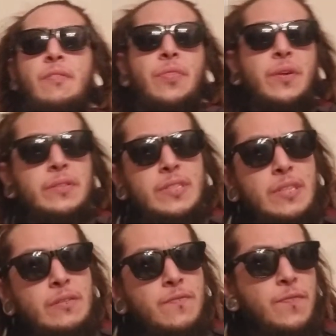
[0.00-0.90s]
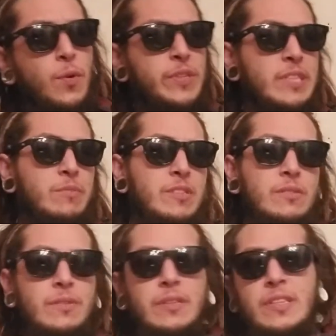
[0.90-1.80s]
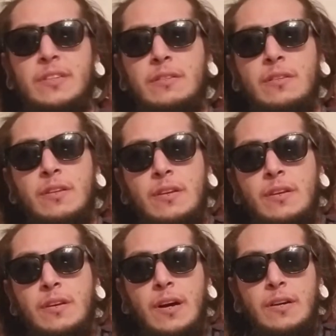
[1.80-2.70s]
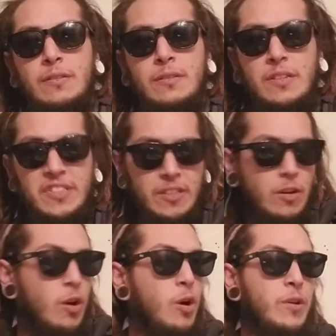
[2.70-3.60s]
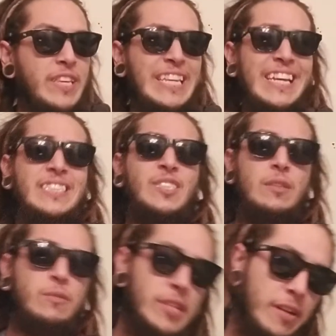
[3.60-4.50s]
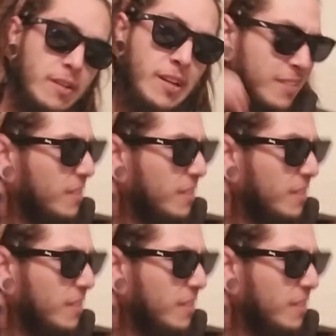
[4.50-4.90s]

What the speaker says: 13, 14 months around there, all the excess loose hair, like